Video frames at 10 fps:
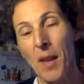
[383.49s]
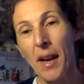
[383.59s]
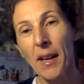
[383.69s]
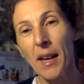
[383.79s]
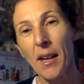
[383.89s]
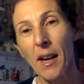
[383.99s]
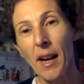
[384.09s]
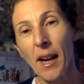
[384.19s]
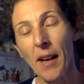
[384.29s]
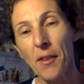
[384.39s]

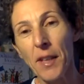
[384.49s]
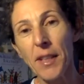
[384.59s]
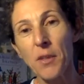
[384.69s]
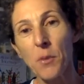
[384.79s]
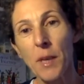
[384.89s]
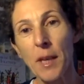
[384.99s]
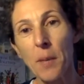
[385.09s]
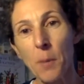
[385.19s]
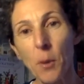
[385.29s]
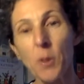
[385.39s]
I think it's really
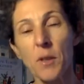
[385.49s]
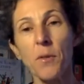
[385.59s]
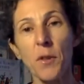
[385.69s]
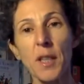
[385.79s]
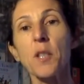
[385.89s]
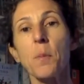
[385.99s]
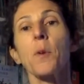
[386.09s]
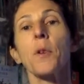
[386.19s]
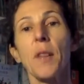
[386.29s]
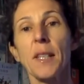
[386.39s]
important for this
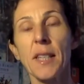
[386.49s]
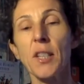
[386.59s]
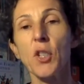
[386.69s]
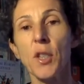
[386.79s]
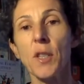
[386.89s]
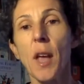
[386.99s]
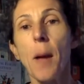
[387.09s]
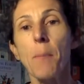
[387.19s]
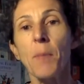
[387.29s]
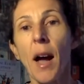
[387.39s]
book that teachers
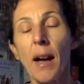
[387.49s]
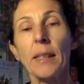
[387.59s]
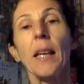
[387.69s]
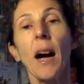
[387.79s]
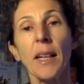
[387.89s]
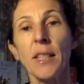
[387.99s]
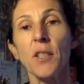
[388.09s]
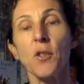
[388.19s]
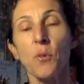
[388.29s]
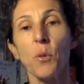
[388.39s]
are
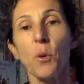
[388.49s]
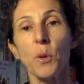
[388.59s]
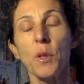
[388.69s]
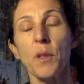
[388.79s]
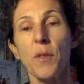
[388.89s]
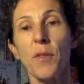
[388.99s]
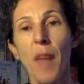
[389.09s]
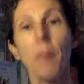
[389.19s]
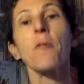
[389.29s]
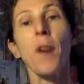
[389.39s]
guided towards
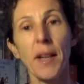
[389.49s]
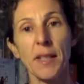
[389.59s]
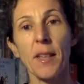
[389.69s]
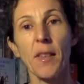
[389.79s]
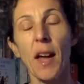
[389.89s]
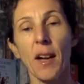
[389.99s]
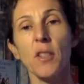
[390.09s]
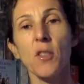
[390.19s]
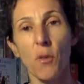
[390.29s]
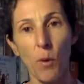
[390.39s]
them finding the
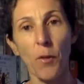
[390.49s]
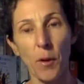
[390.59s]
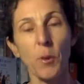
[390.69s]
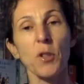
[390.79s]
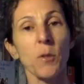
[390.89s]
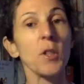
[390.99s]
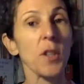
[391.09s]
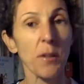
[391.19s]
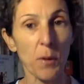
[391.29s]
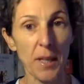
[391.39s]
answers of what they want to
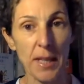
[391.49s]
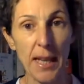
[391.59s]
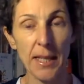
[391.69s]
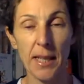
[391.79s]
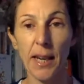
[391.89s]
achieve with this lesson.